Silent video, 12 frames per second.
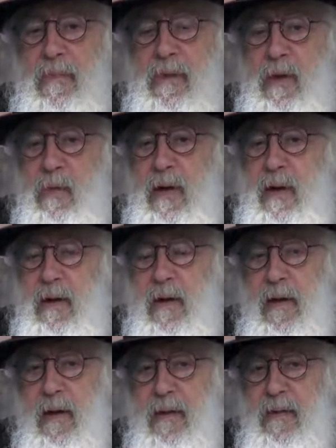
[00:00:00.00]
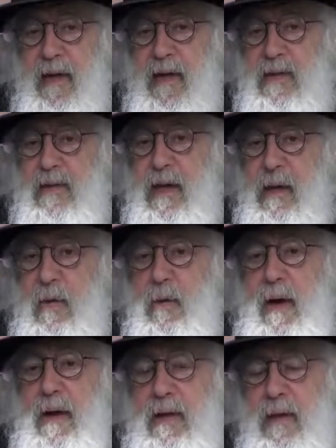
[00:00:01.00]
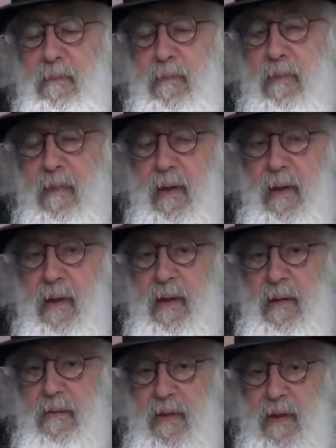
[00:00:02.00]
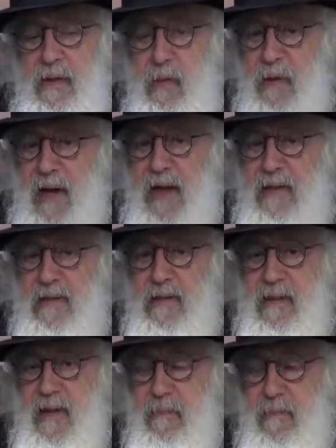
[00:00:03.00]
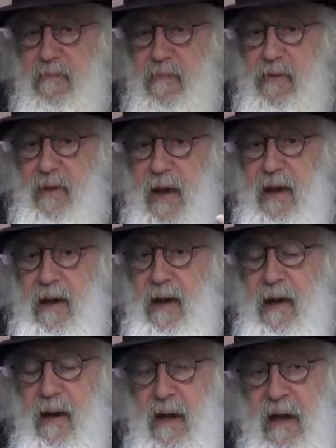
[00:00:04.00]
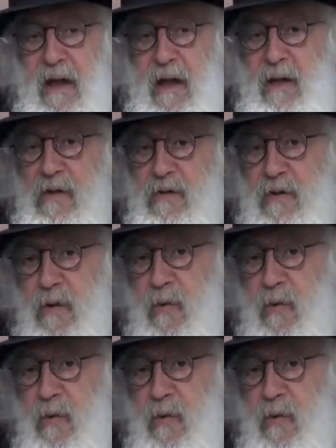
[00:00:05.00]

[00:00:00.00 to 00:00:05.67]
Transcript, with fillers: I mean, in Yerushalayim, they will, there is their Kohanim that they will ask